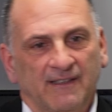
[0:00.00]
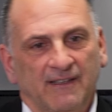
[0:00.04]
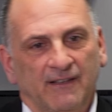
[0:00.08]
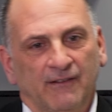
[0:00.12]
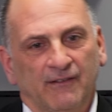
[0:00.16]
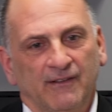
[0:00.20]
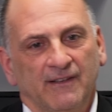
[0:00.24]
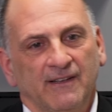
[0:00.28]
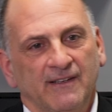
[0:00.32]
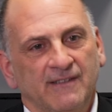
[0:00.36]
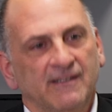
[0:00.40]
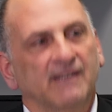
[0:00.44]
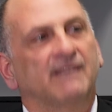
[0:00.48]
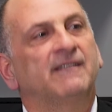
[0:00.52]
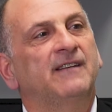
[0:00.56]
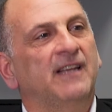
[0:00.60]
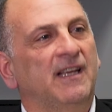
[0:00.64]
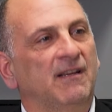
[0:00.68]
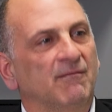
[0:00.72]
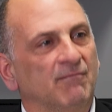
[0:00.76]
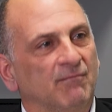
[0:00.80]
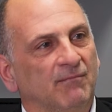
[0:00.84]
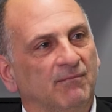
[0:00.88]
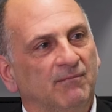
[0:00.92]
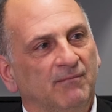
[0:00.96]
you know, it's a
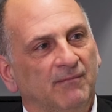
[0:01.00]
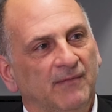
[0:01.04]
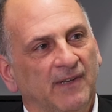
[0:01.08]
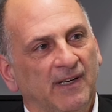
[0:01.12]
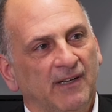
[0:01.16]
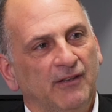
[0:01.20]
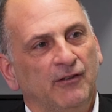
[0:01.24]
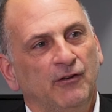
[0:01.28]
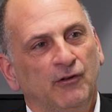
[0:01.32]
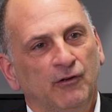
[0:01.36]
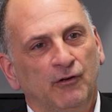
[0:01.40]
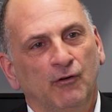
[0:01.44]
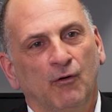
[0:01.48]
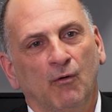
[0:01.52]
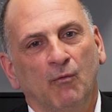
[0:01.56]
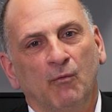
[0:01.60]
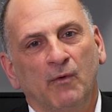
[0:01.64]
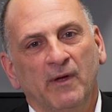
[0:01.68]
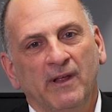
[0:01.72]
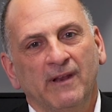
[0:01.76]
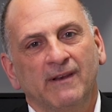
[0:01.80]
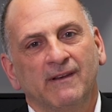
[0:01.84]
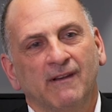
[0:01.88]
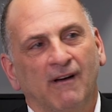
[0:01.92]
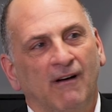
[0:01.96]
team. You don't
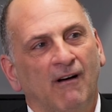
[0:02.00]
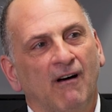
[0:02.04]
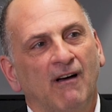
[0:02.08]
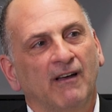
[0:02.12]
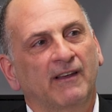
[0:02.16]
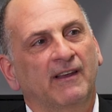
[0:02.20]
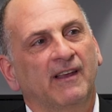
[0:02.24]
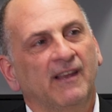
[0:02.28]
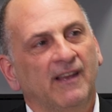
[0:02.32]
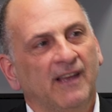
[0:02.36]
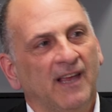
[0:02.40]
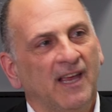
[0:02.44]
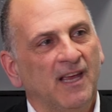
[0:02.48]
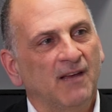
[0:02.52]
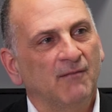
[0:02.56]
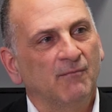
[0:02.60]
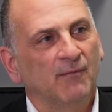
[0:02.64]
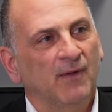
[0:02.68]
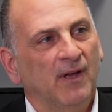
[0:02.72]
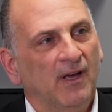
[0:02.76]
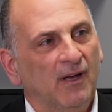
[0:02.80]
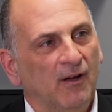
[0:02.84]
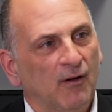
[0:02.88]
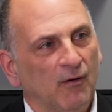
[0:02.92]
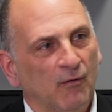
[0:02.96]
win a hockey
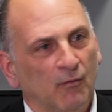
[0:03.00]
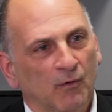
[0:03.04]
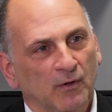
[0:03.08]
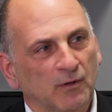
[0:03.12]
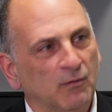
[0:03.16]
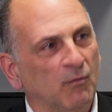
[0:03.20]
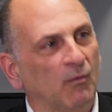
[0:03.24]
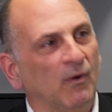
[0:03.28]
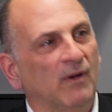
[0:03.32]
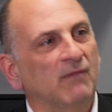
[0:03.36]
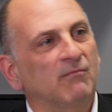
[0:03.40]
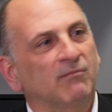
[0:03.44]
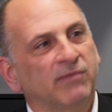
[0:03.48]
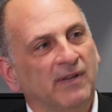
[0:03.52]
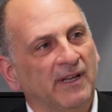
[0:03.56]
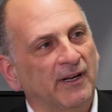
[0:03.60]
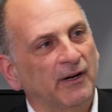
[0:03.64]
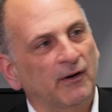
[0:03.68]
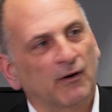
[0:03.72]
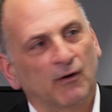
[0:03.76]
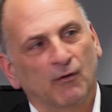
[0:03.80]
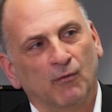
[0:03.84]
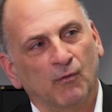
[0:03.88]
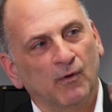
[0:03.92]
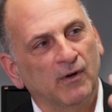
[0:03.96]
game with one
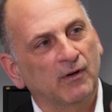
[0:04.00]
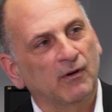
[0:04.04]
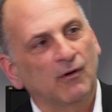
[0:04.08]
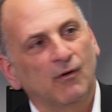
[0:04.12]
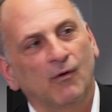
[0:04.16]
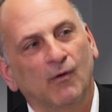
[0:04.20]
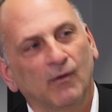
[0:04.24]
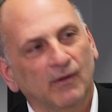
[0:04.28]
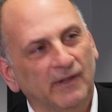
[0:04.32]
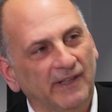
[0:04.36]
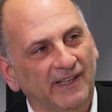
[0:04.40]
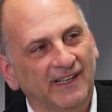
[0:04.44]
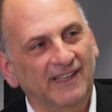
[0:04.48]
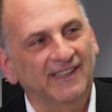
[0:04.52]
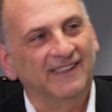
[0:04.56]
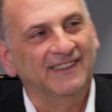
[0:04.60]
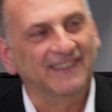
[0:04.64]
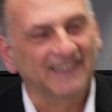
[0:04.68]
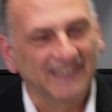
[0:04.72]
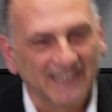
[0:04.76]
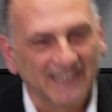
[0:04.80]
player or one goalie.